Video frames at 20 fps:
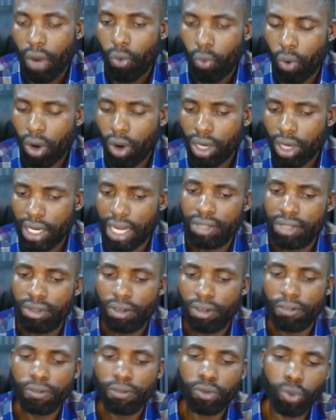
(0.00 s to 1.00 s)
What kind
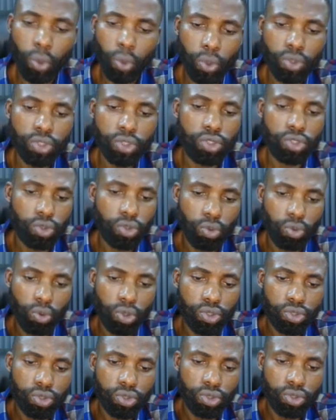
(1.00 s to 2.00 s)
of tone do you
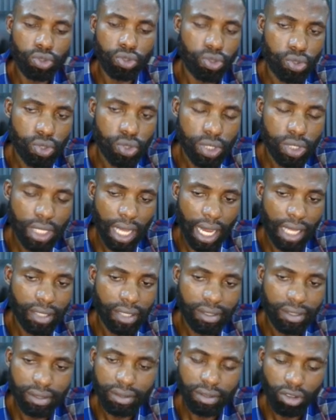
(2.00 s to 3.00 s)
want to use
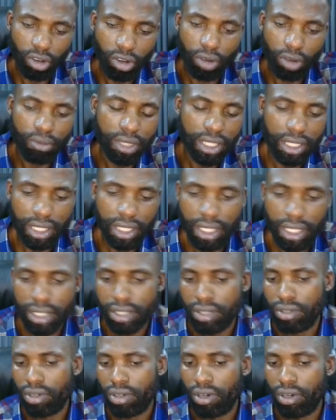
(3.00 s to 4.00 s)
and
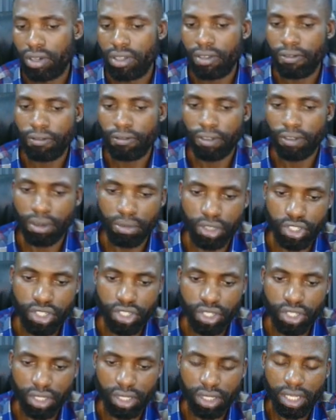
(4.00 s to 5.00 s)
communicate your
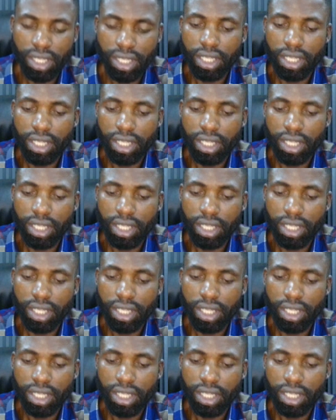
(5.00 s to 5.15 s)
information?